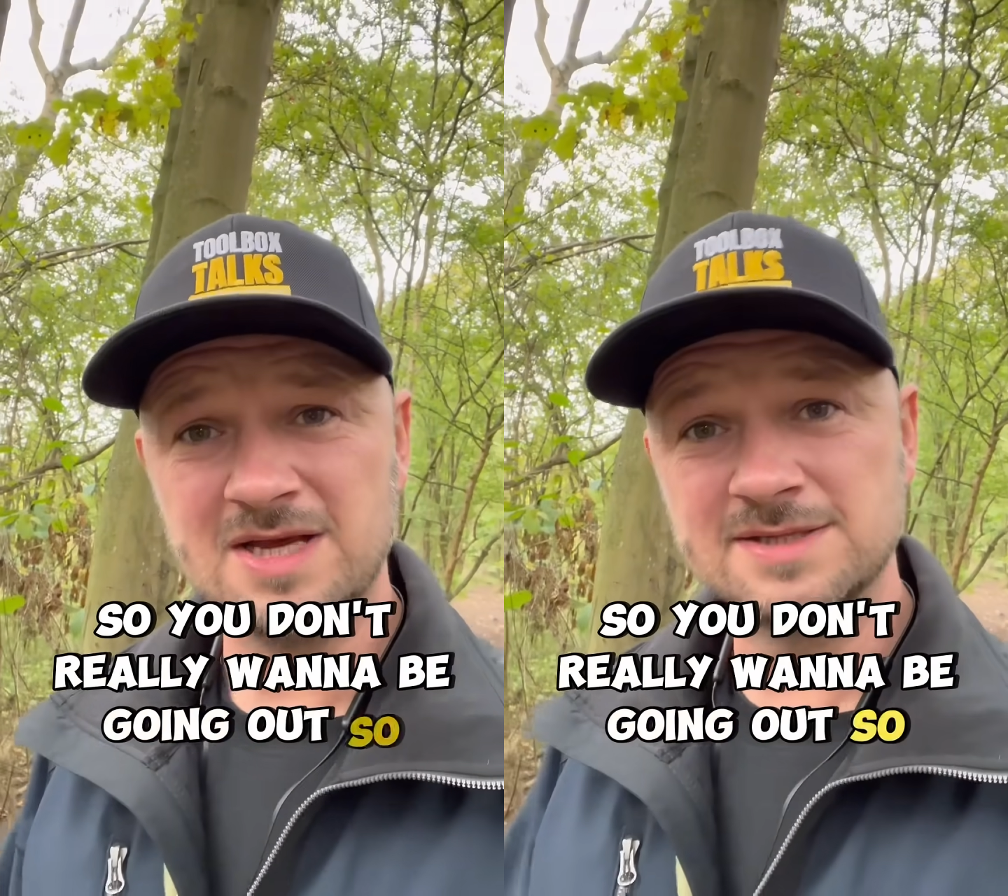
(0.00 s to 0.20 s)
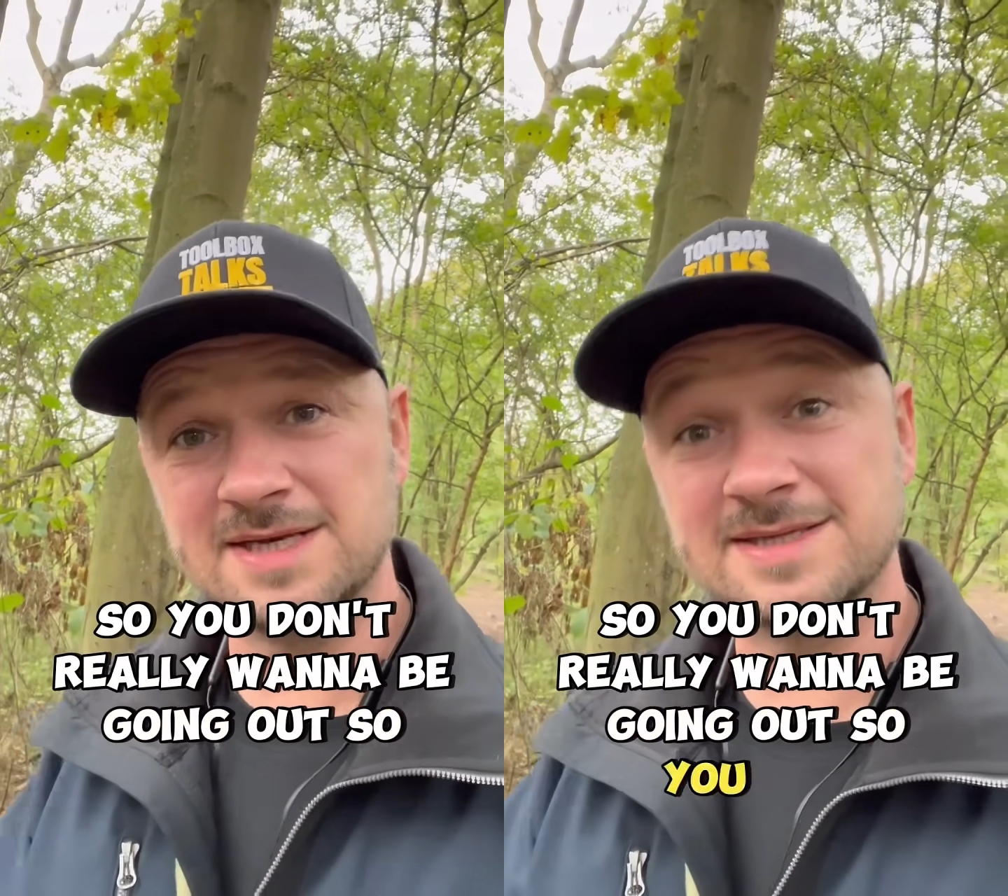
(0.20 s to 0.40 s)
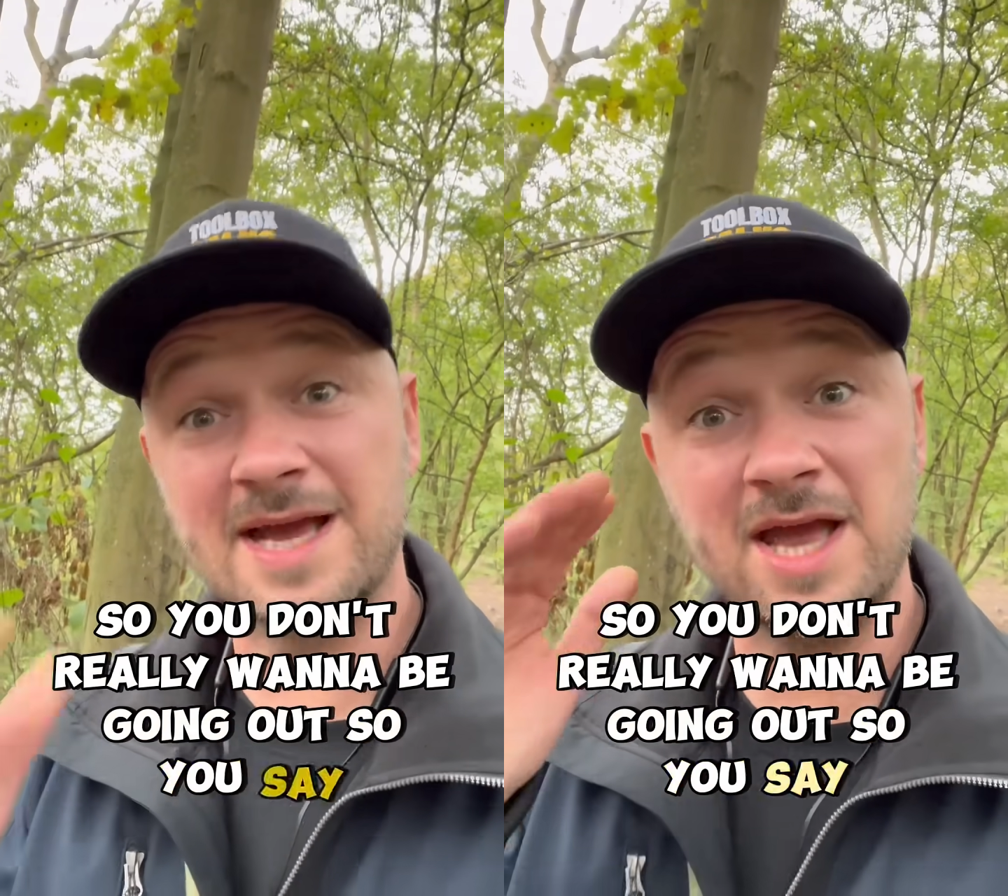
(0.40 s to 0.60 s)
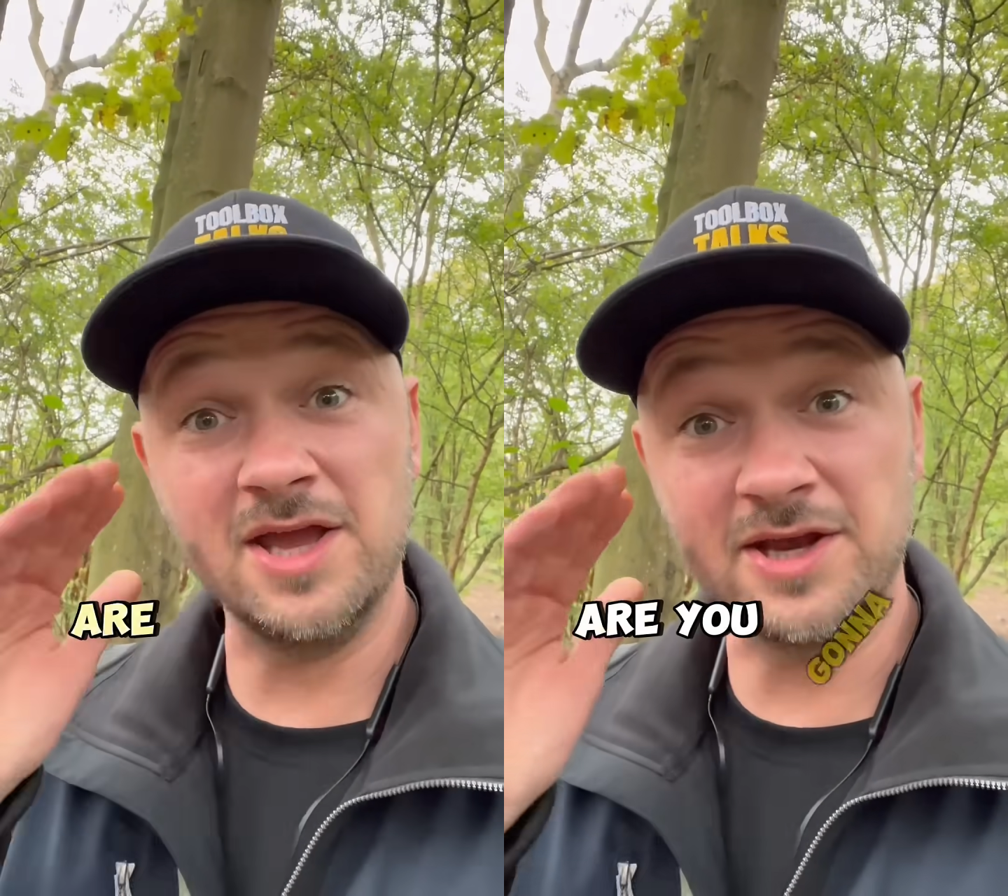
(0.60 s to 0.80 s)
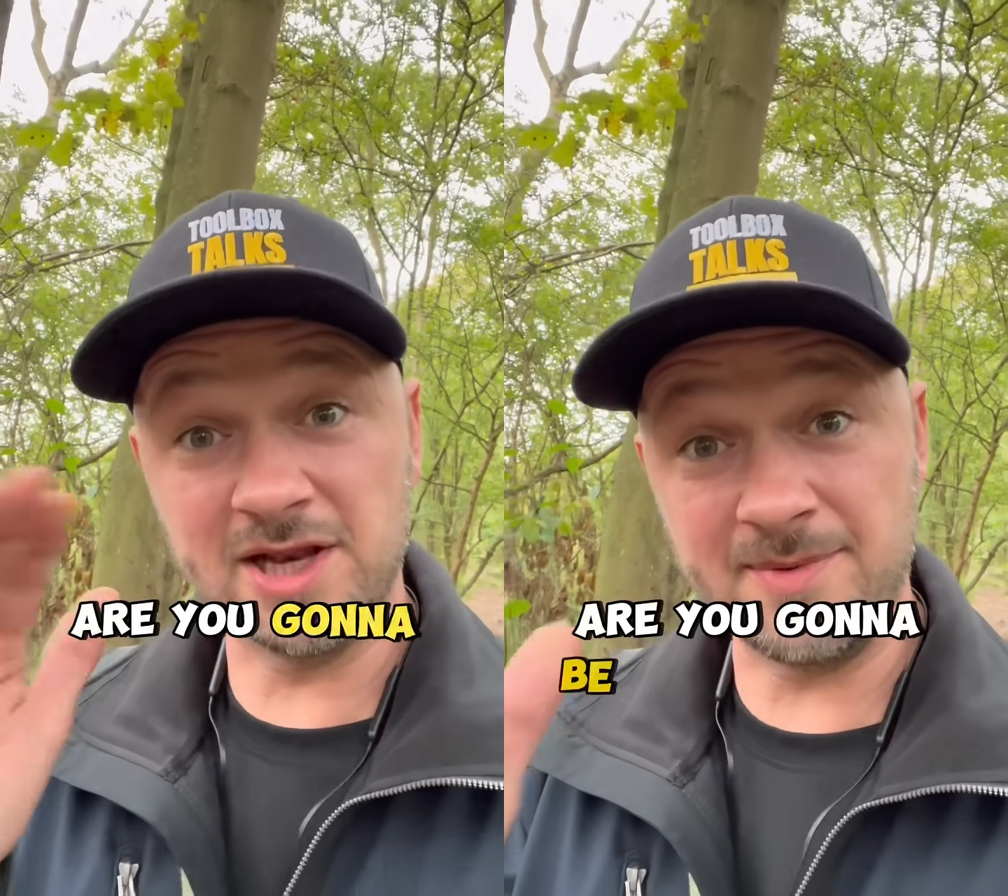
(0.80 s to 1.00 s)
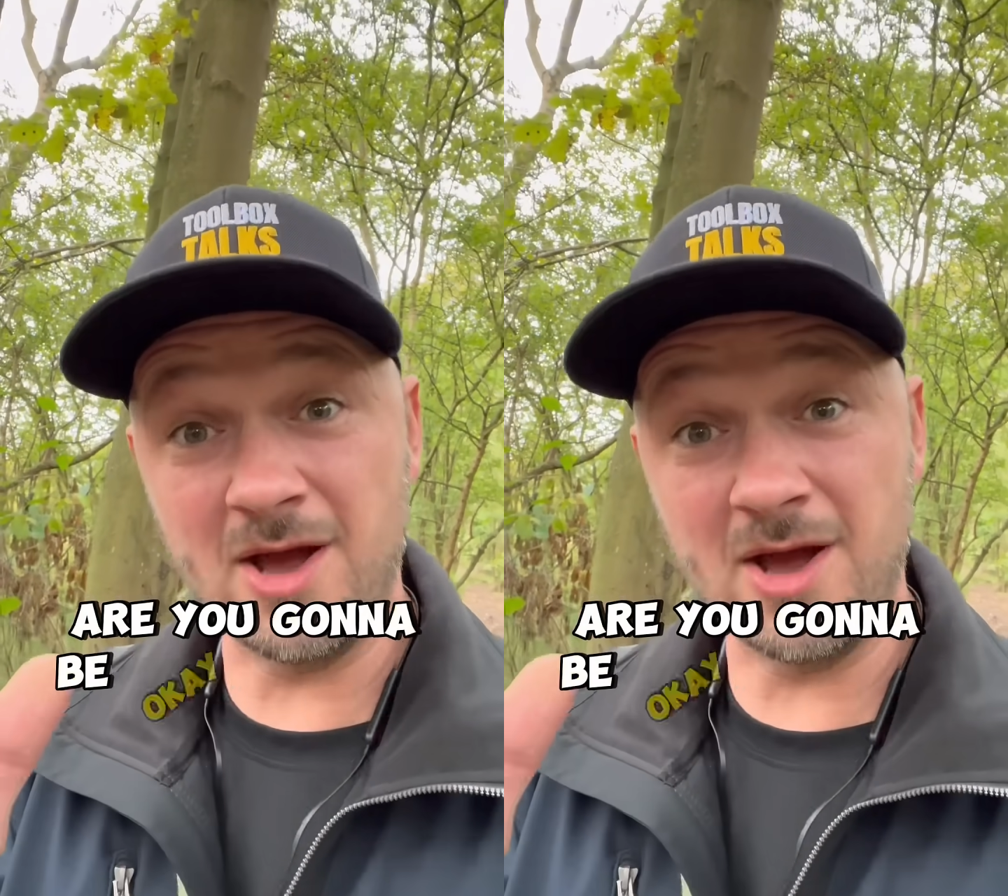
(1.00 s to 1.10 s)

So you say, are you going to be